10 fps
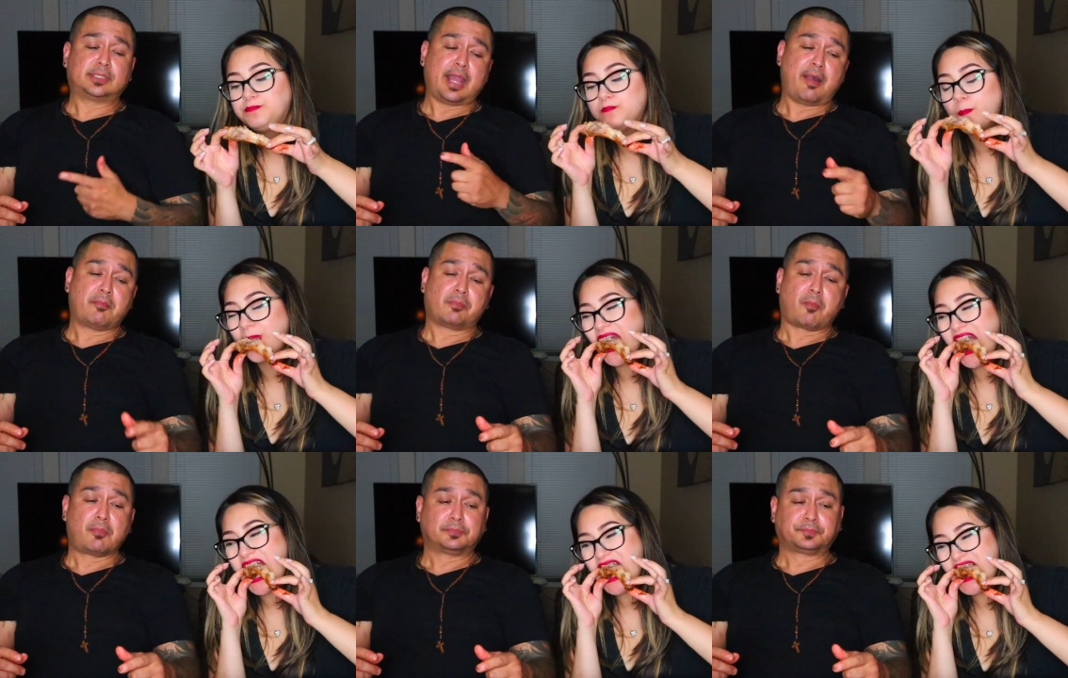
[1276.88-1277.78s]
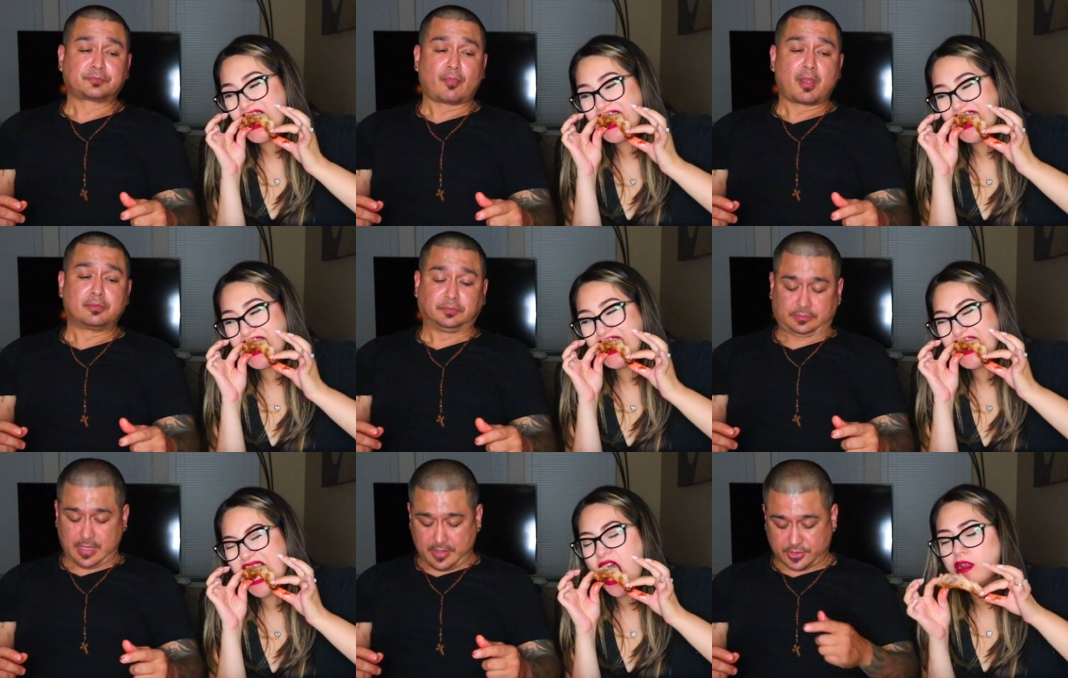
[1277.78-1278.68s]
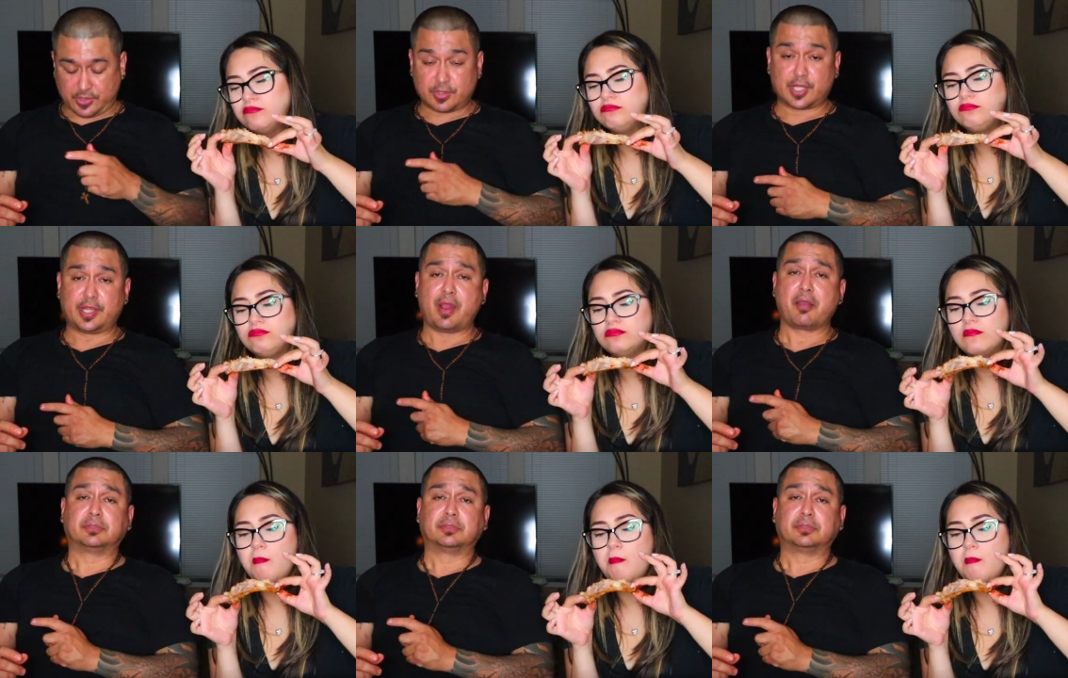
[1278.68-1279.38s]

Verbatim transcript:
Speaker 1: Damn. That was so good.